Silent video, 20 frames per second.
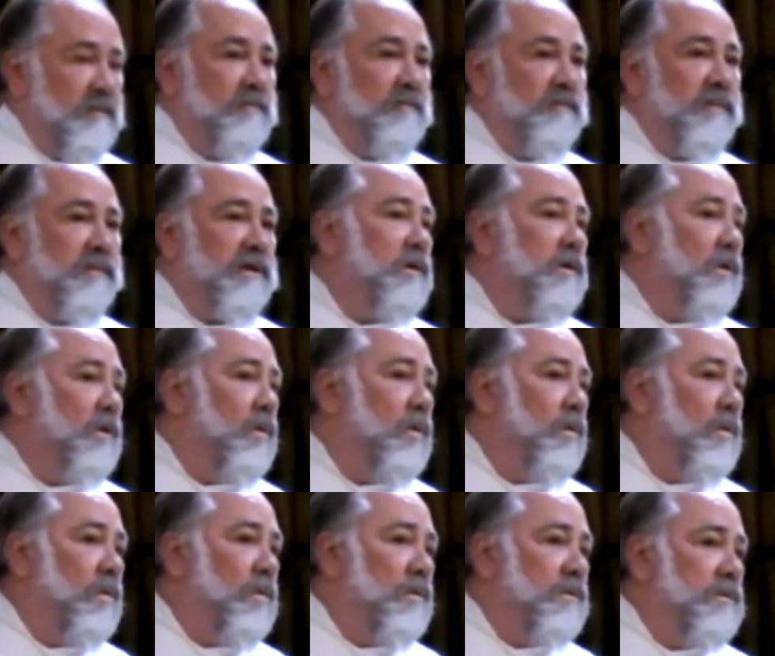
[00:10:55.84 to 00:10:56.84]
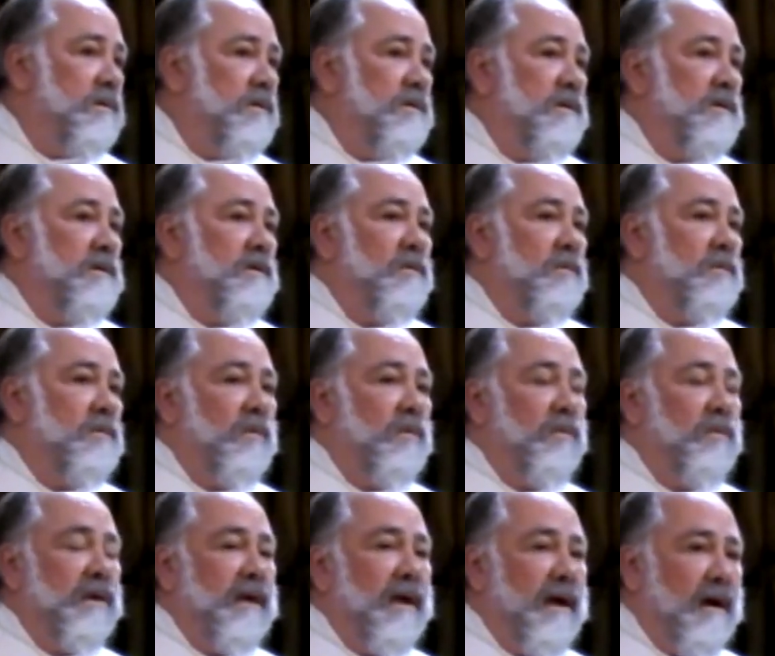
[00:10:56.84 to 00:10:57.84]
Behold
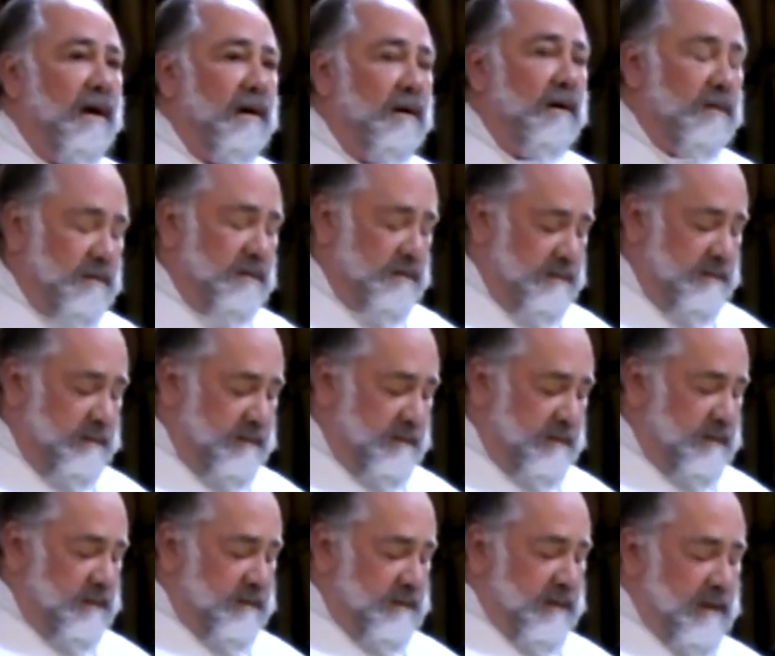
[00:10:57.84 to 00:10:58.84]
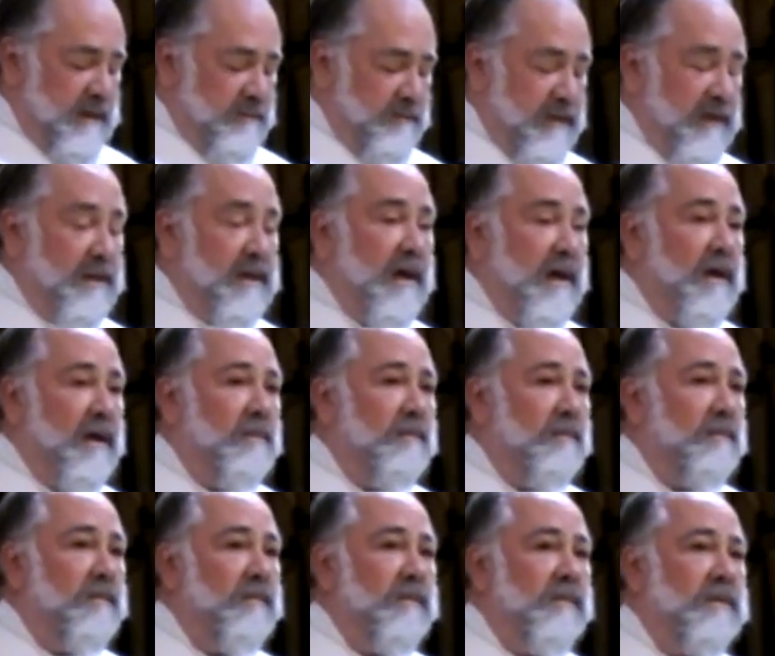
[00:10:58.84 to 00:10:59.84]
what we are and
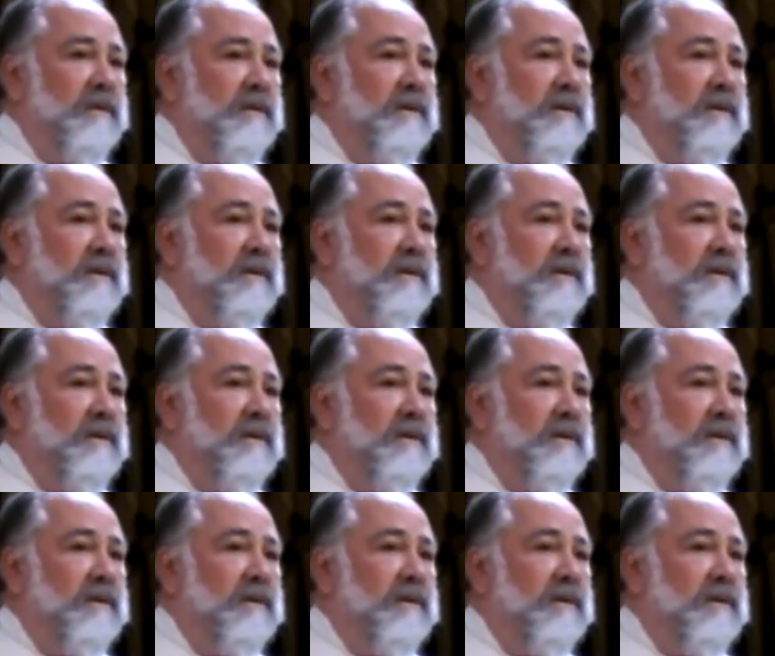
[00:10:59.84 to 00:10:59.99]
become